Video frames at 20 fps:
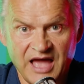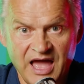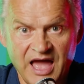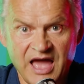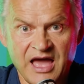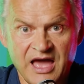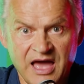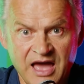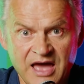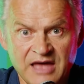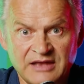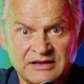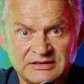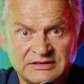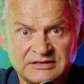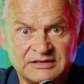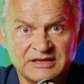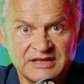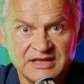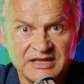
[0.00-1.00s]
and
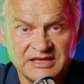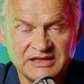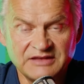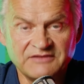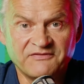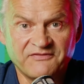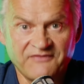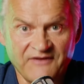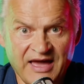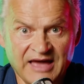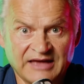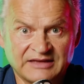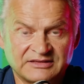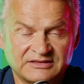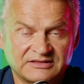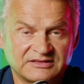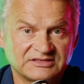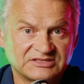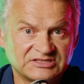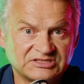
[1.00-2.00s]
in fact
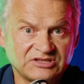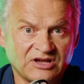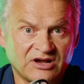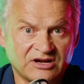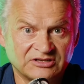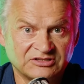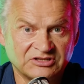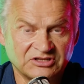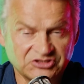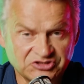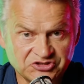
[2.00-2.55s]
start